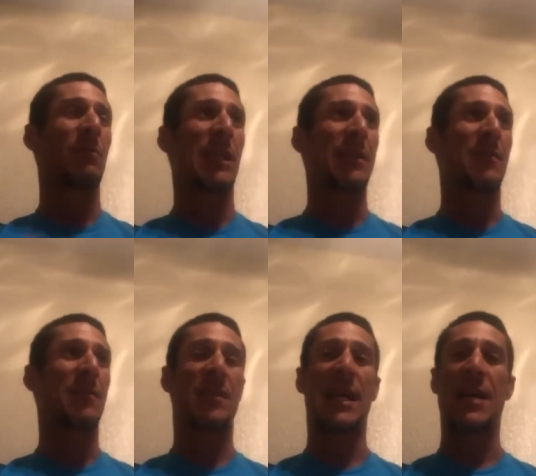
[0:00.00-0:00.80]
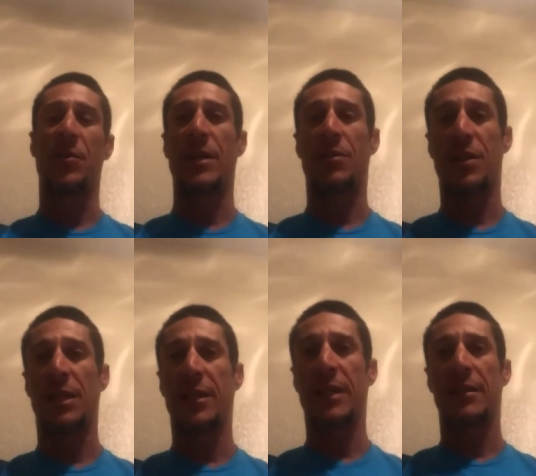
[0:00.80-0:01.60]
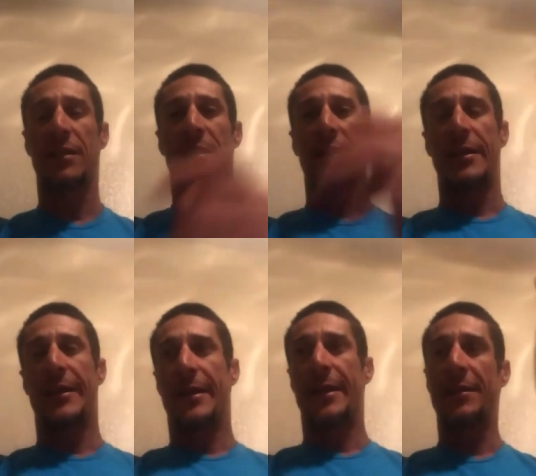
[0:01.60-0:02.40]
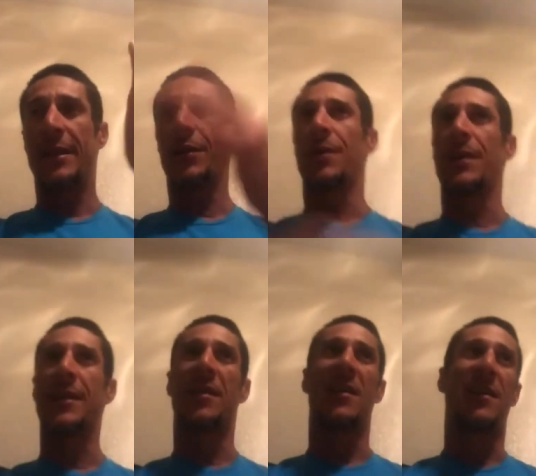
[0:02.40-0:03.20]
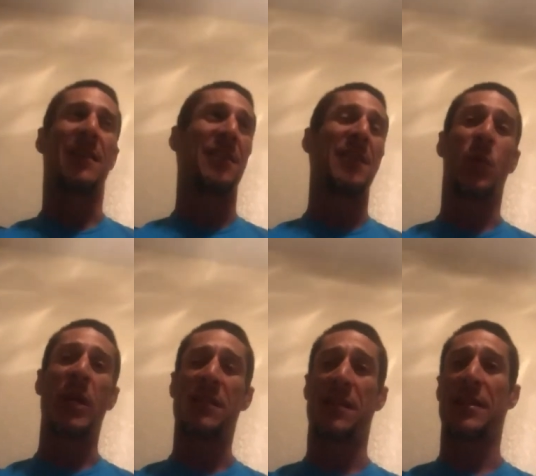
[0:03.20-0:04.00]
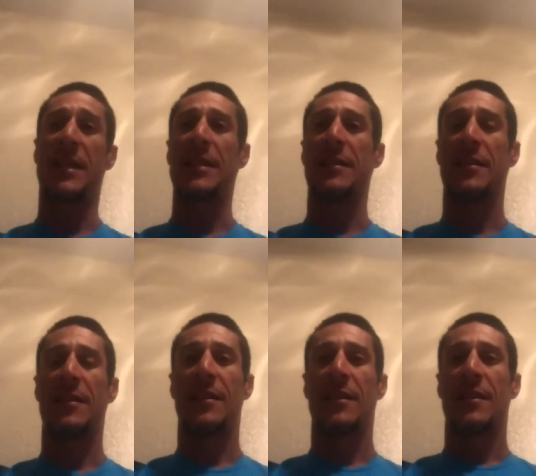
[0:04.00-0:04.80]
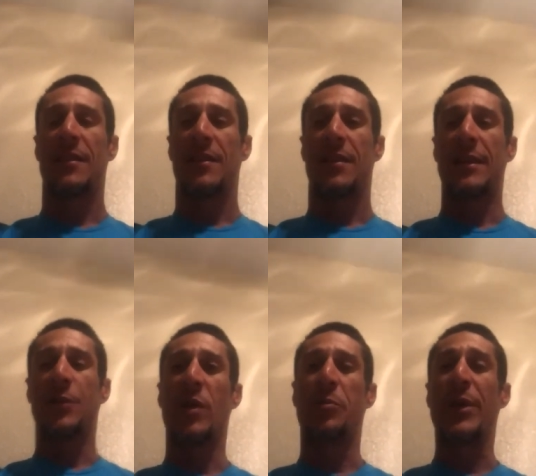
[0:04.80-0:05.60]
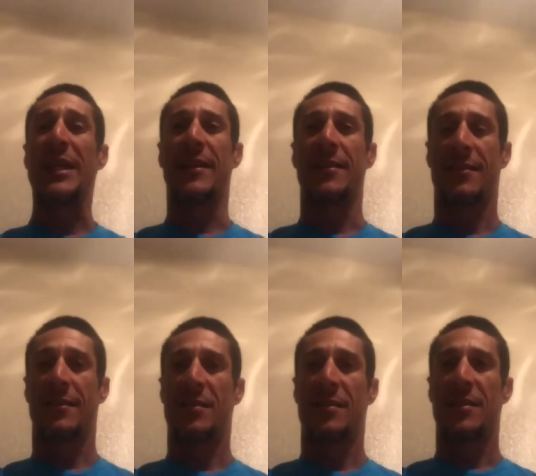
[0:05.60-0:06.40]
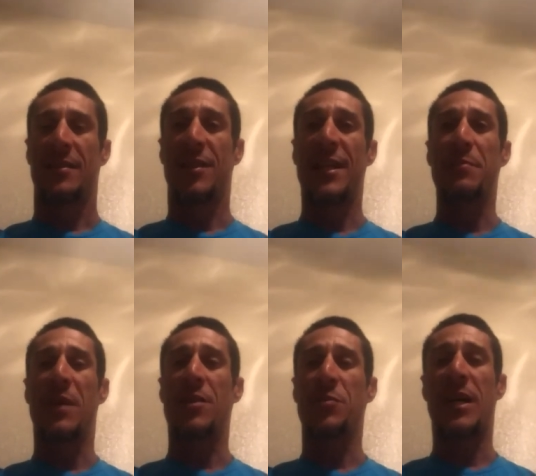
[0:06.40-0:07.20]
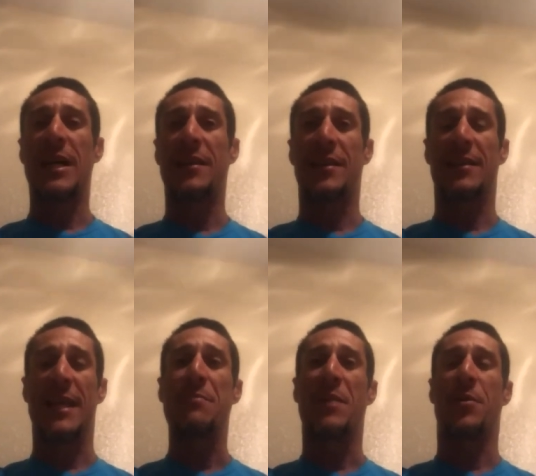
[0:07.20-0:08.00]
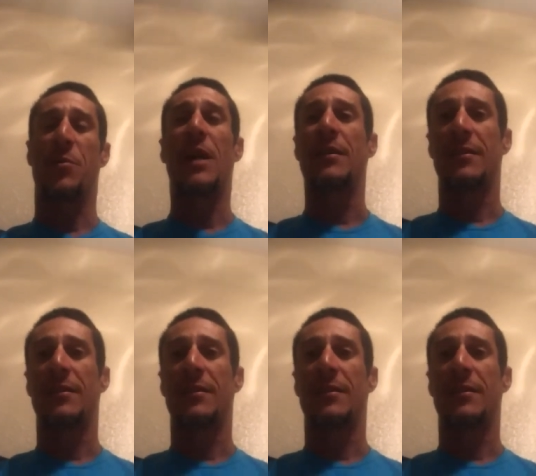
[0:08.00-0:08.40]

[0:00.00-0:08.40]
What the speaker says: like a Saturday or Sunday, and they go like on a Wednesday and do a break, 30-mile bike and an 8-mile run.